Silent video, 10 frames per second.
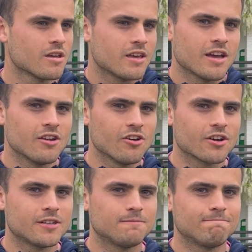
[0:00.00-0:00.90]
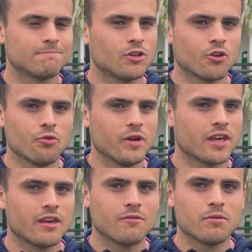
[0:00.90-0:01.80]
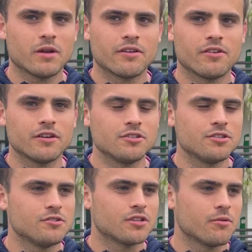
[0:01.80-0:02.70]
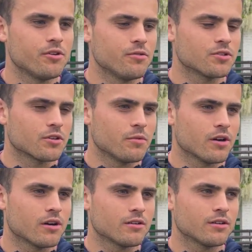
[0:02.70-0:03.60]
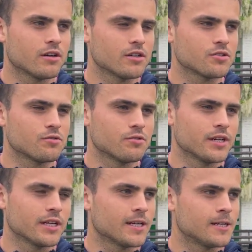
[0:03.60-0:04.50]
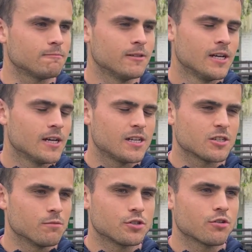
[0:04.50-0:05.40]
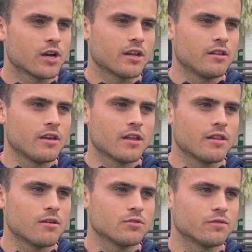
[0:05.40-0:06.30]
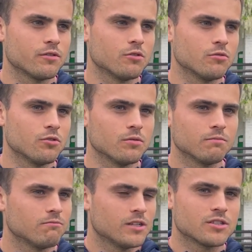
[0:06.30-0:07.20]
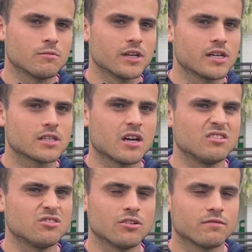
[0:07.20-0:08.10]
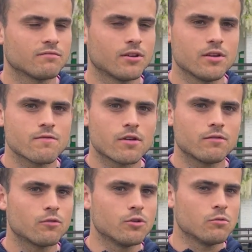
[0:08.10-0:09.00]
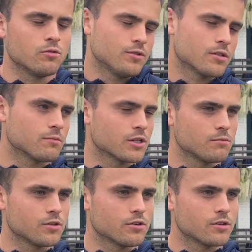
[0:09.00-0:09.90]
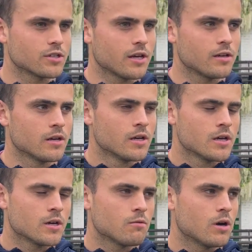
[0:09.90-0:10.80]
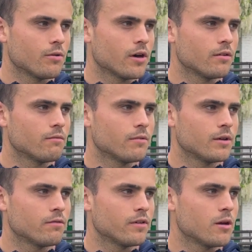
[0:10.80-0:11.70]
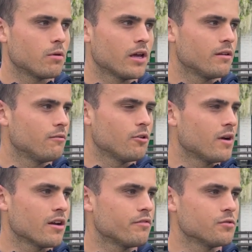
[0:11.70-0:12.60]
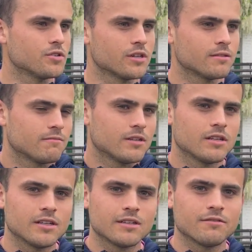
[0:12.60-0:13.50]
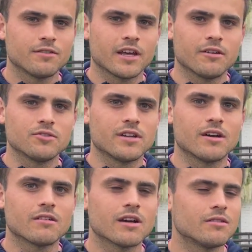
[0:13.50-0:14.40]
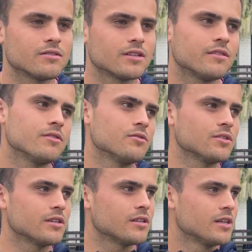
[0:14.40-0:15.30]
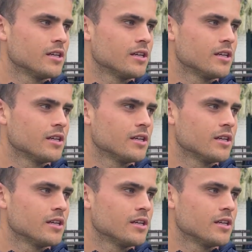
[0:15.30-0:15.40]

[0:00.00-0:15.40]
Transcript: Yeah, look, um, a good wicket. We played on it on Tuesday. We knew it was going to be high, high scoring, um, and some of the striking at the end there was phenomenal. When someone gets 100 off 35, 40 balls, sometimes you've got to say well done and, and fair play. And no matter if it was a, forget it was an outground, if it was a